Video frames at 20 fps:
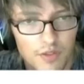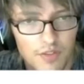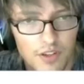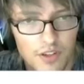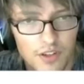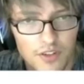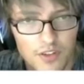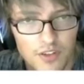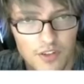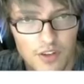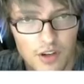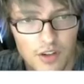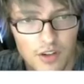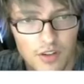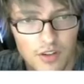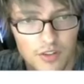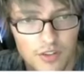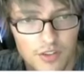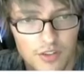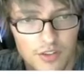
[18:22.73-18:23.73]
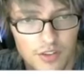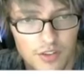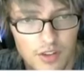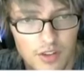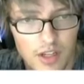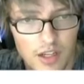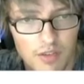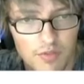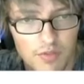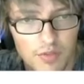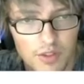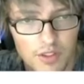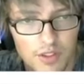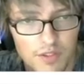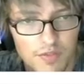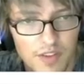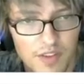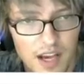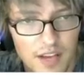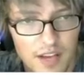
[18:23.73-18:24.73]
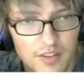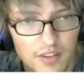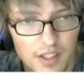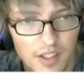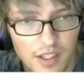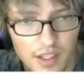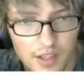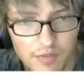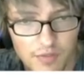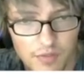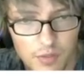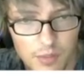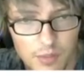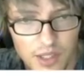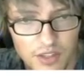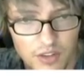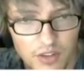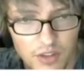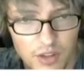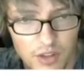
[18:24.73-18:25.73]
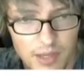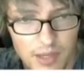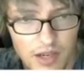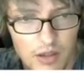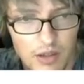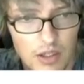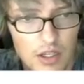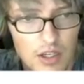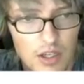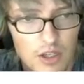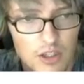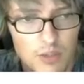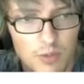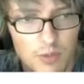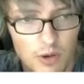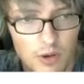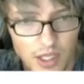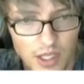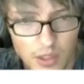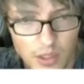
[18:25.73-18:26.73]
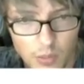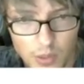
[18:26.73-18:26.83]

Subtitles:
to finish this article, there's a lot of really fascinating information about smoking